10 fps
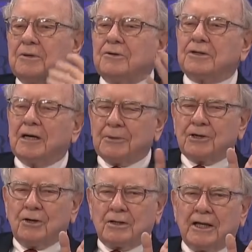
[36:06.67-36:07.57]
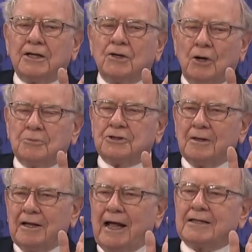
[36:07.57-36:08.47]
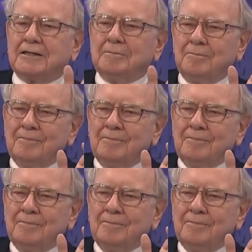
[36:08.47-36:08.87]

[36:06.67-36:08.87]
We own a company called Clayton Homes. It, it actually